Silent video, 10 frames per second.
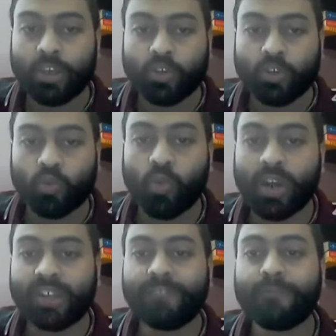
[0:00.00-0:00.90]
So what
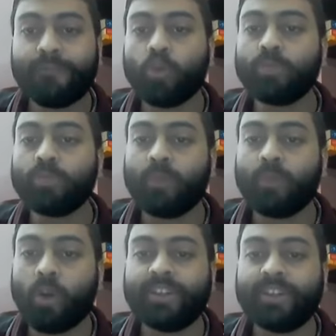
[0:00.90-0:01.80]
are the 4
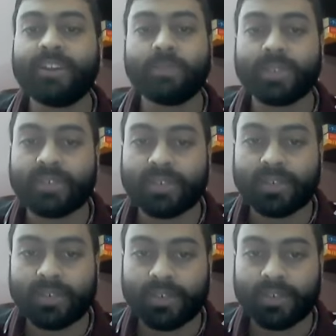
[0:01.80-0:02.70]
ordinary
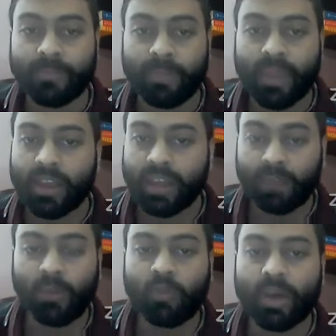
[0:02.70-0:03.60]
businesses?
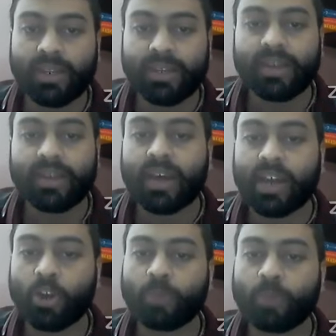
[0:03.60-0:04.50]
Number 1,
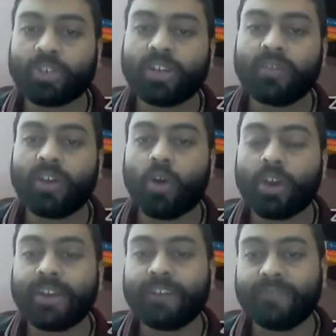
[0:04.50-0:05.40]
adoption of the
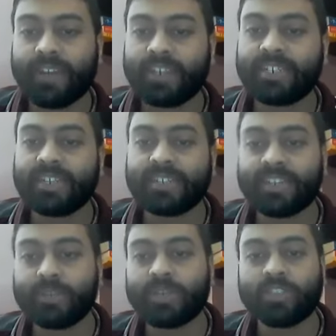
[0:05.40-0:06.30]
audited financial
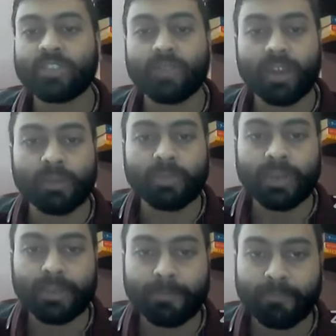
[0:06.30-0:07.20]
statements of the
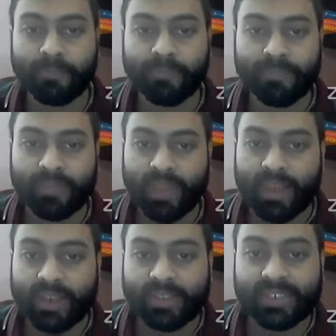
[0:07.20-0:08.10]
company.
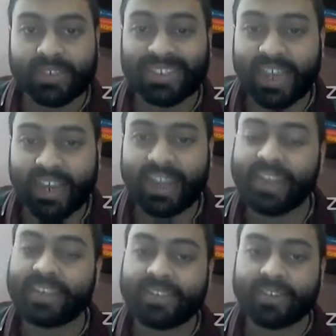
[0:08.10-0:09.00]
The second
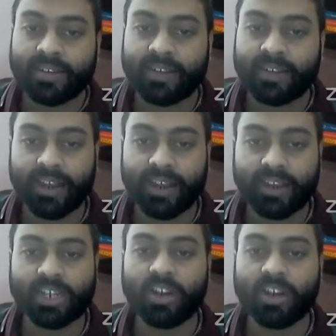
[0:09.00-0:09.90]
is
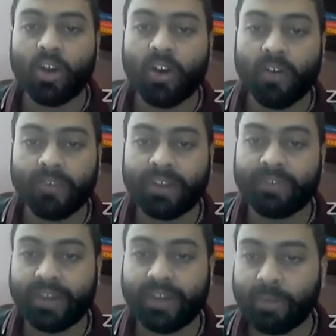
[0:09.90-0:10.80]
declaration of
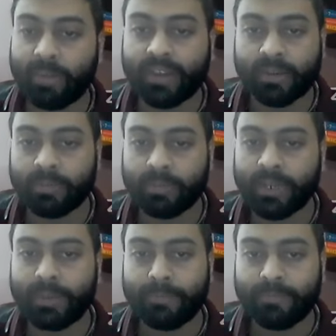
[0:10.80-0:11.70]
dividend by the
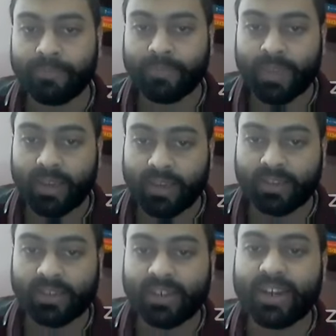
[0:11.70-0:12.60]
company. The
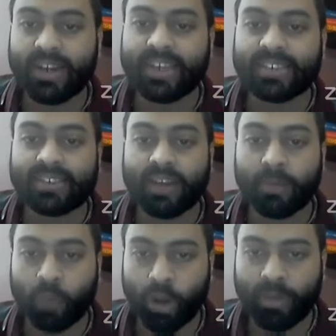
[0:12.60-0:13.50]
third is
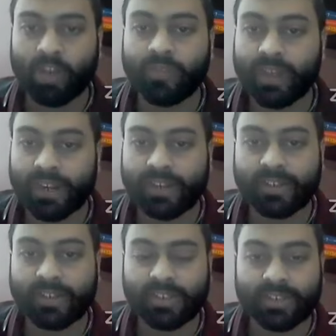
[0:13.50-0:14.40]
appointment of
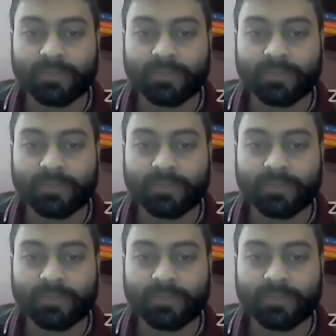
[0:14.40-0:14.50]
directors.